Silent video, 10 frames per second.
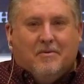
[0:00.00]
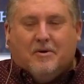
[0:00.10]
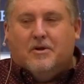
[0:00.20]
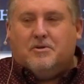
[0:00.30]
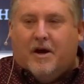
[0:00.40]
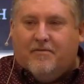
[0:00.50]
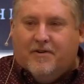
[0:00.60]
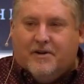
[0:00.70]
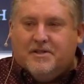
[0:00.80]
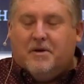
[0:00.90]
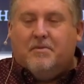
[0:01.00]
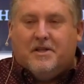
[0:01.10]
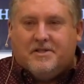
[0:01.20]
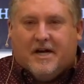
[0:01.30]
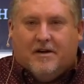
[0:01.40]
We're going to try to figure some of
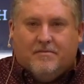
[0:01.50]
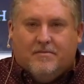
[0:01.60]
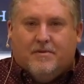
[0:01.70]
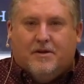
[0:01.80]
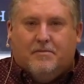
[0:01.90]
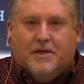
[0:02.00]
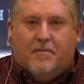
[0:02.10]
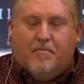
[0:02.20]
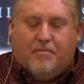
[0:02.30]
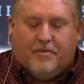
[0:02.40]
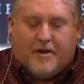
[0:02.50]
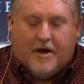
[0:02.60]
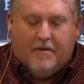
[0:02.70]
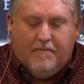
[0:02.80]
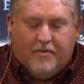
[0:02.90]
this out a little bit.
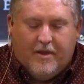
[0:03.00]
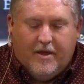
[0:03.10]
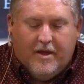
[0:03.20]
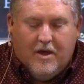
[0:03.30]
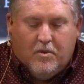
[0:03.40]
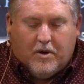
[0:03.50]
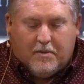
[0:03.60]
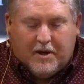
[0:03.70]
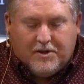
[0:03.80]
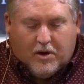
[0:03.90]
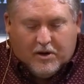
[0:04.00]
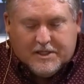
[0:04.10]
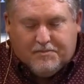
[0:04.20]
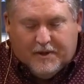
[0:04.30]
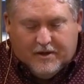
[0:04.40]
Okay? What about the Holy
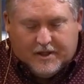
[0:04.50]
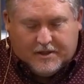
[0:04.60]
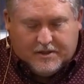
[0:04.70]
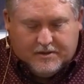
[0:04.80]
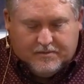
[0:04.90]
Spirit?